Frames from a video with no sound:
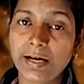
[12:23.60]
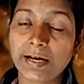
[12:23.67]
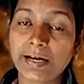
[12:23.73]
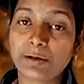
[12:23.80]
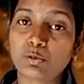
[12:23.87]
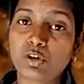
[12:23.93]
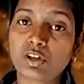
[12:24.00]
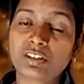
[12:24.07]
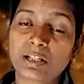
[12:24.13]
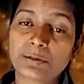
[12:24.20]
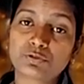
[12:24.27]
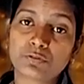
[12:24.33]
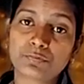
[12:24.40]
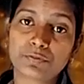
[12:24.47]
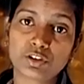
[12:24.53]
and what
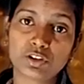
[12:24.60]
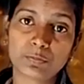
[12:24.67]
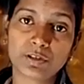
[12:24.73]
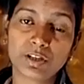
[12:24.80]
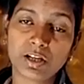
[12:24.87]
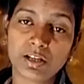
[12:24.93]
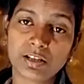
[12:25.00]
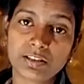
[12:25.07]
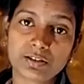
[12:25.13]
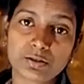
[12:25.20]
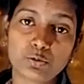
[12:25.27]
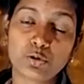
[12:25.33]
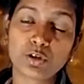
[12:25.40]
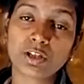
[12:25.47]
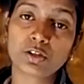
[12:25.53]
types of phenomena is
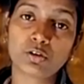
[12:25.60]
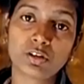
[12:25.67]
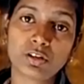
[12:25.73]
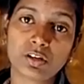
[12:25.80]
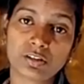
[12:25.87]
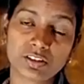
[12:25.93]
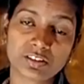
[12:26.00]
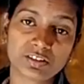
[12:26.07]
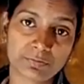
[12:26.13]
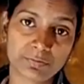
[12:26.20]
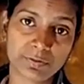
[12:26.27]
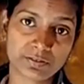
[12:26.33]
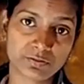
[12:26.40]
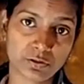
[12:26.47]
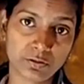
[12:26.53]
going on the
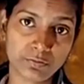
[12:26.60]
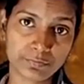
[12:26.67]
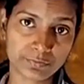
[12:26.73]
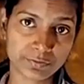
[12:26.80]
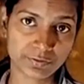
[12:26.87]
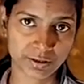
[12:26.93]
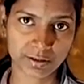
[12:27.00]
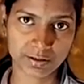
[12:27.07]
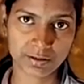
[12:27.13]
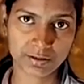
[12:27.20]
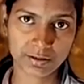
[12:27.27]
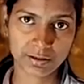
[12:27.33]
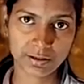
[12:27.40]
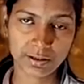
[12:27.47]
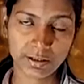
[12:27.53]
surface of sun.
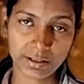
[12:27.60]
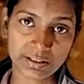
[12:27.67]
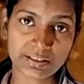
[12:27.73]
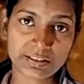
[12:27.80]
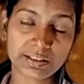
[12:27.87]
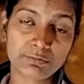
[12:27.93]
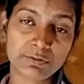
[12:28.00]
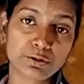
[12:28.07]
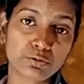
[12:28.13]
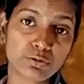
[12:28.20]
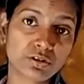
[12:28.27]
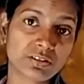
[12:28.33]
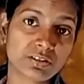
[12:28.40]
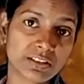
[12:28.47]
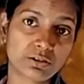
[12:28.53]
Still, we do
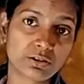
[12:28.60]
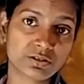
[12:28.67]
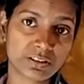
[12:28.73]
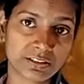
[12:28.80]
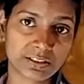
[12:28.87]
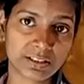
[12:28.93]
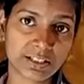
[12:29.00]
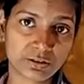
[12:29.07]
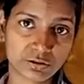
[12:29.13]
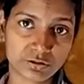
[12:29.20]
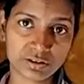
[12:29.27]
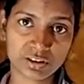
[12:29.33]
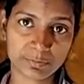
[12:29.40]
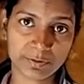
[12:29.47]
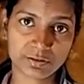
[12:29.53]
not send our satellite on
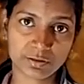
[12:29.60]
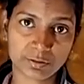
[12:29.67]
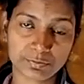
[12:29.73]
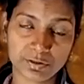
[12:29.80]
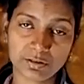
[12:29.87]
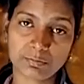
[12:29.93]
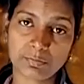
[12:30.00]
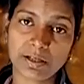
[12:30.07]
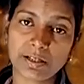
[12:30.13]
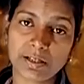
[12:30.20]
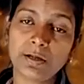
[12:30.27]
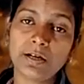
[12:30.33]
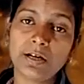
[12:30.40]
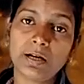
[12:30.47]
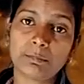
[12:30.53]
the surface of sun,
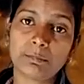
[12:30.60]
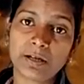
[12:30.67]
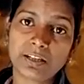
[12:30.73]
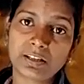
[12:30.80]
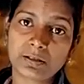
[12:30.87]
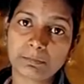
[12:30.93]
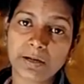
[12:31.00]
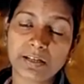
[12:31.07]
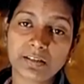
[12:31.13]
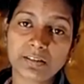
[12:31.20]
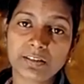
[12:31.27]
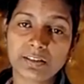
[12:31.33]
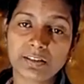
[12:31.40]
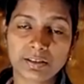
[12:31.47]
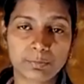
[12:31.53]
but by
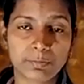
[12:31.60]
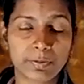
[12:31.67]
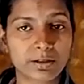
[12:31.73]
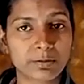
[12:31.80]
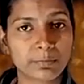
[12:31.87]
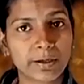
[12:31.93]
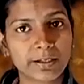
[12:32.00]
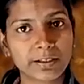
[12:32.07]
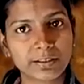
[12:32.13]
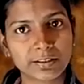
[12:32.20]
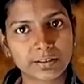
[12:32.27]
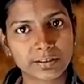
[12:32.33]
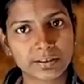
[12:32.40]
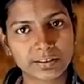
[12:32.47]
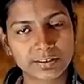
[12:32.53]

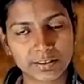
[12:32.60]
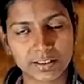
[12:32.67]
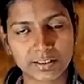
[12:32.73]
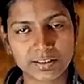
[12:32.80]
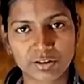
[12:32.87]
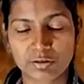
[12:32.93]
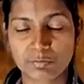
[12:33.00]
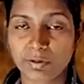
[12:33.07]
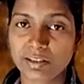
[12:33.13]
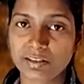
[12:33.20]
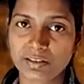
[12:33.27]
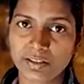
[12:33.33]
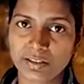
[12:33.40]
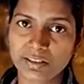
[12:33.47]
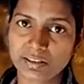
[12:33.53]
researching or by
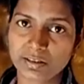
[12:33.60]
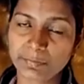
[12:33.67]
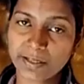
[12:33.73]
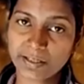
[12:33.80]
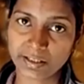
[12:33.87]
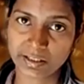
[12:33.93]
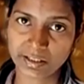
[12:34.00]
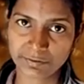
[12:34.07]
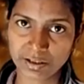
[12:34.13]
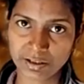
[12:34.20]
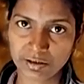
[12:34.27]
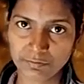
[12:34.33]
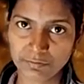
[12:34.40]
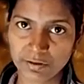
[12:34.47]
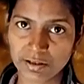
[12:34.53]
studying the magnetic
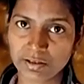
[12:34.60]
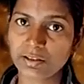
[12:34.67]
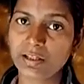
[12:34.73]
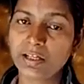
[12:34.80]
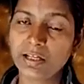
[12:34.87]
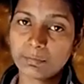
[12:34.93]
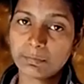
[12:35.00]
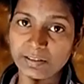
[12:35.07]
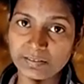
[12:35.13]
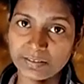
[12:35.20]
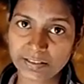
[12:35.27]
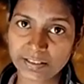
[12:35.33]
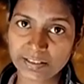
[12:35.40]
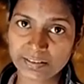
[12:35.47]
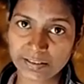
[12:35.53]
field of Earth, by
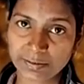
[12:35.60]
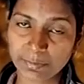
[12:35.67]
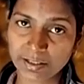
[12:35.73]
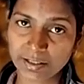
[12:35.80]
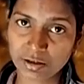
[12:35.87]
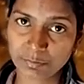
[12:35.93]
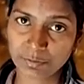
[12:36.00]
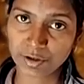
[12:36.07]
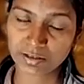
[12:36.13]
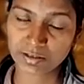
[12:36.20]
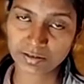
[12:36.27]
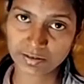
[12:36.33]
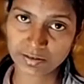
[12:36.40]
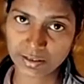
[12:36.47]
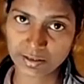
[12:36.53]
sending by
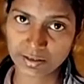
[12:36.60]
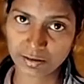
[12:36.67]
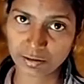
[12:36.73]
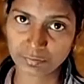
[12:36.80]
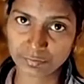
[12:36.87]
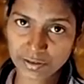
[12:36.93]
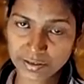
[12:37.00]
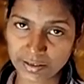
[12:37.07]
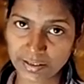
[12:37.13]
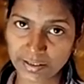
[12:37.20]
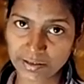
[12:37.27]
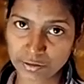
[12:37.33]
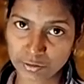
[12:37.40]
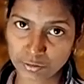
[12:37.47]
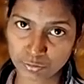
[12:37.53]
communication signal of
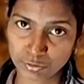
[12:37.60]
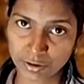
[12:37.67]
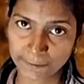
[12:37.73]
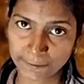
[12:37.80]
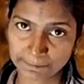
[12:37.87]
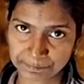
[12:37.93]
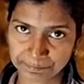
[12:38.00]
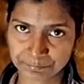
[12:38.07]
satellites to the